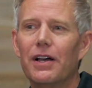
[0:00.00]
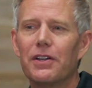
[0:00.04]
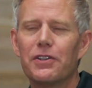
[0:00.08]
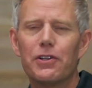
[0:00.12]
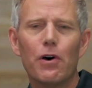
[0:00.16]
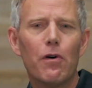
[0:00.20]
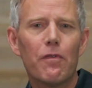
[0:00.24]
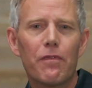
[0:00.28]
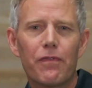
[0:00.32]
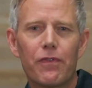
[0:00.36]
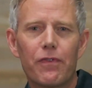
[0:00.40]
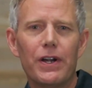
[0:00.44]

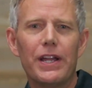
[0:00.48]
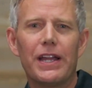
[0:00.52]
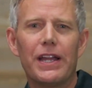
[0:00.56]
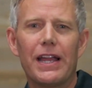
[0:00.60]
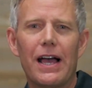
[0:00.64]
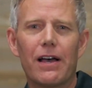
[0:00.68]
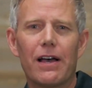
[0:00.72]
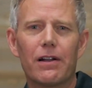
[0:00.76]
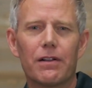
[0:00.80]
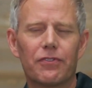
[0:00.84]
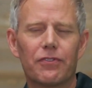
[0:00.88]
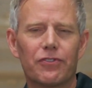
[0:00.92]
Don't freak
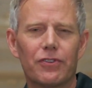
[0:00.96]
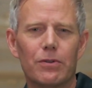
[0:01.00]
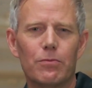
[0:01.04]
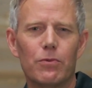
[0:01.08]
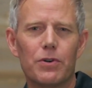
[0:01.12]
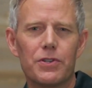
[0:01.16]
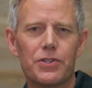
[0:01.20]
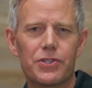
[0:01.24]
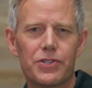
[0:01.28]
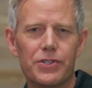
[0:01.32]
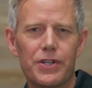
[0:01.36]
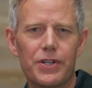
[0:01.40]
out if
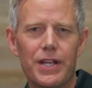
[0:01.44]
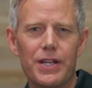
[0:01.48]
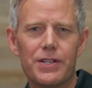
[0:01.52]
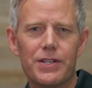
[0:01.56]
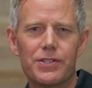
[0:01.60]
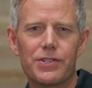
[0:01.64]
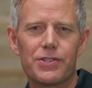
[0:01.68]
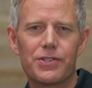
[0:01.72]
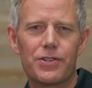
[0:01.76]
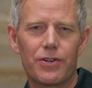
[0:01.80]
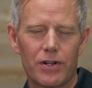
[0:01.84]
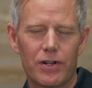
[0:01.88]
someone
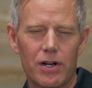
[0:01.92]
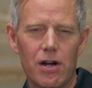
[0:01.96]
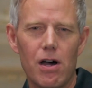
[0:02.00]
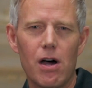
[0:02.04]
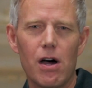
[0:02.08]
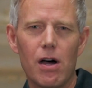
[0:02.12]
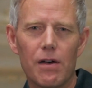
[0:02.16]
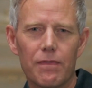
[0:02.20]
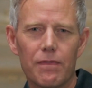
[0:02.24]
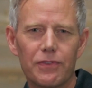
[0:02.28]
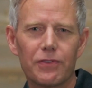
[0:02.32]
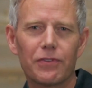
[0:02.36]
sneezes or
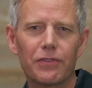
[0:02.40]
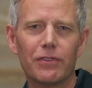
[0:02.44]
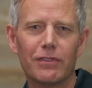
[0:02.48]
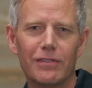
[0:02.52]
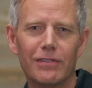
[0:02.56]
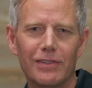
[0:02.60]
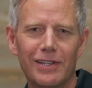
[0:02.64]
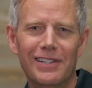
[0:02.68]
coughs.